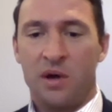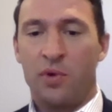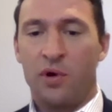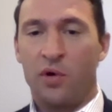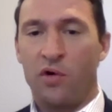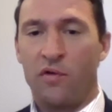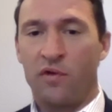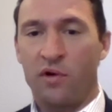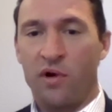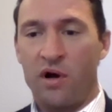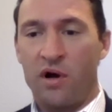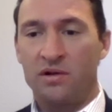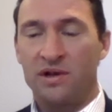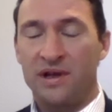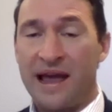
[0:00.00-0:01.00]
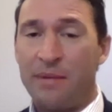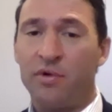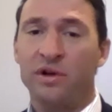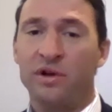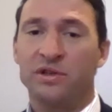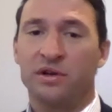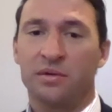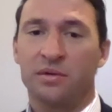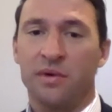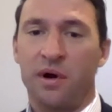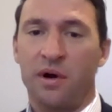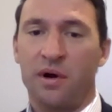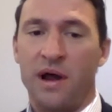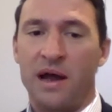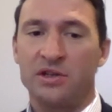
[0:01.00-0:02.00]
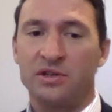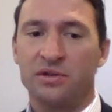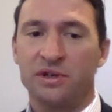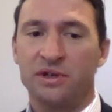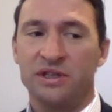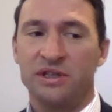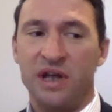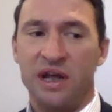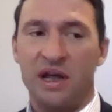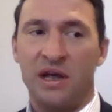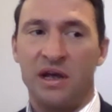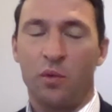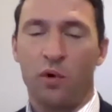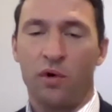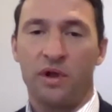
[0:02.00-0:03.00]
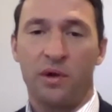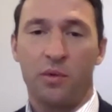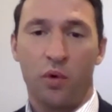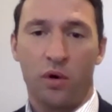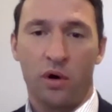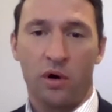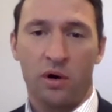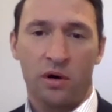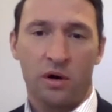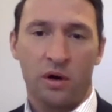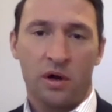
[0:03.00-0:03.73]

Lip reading: but overall, cap rates are actually staying where they were.